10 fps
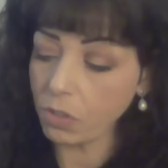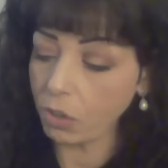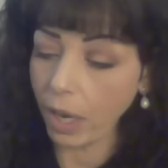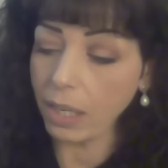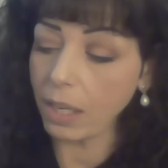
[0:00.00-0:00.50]

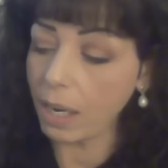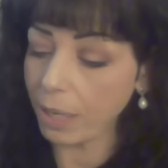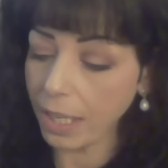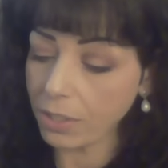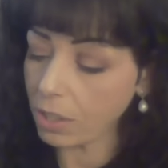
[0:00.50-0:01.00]
Great
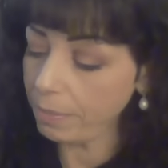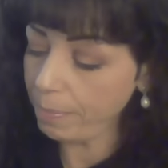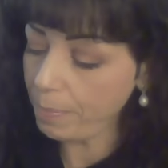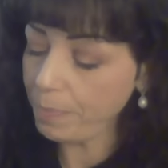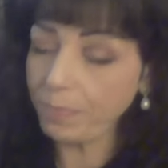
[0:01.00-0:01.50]
combination.
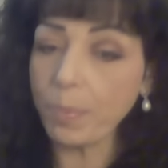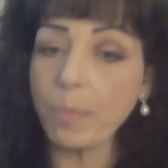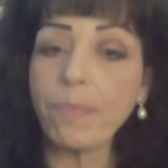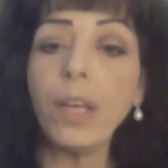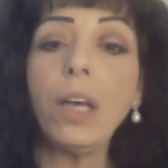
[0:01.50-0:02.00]

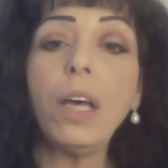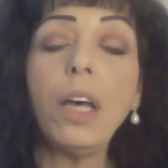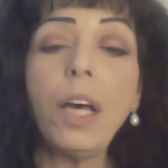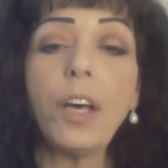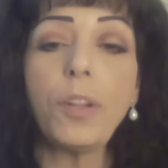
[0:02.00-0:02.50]

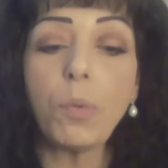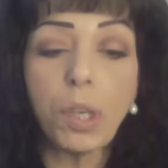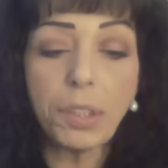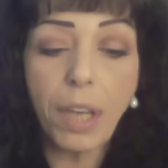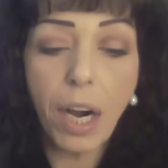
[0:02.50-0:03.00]
The
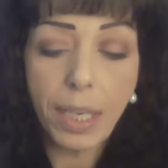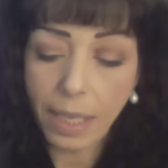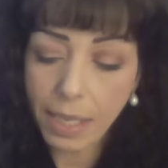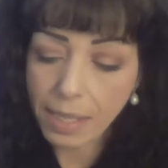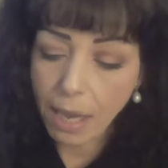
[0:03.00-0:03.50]
World card
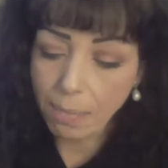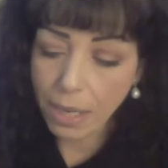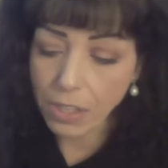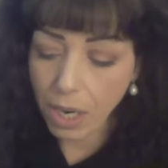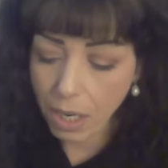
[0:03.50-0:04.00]
is a
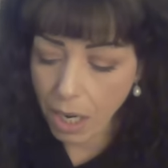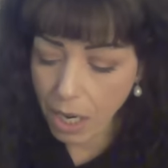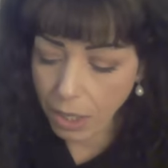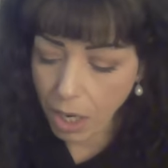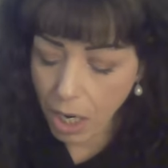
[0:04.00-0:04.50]
major
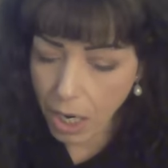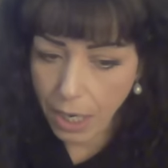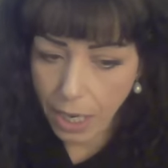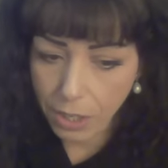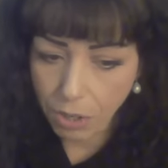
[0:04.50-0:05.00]
arcana
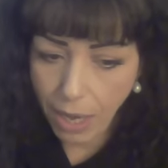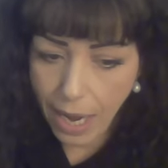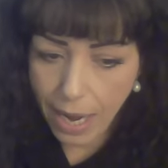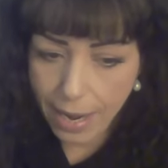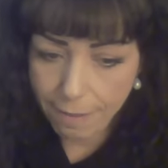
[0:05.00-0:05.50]
card, and you
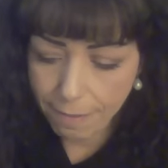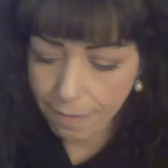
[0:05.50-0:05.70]
have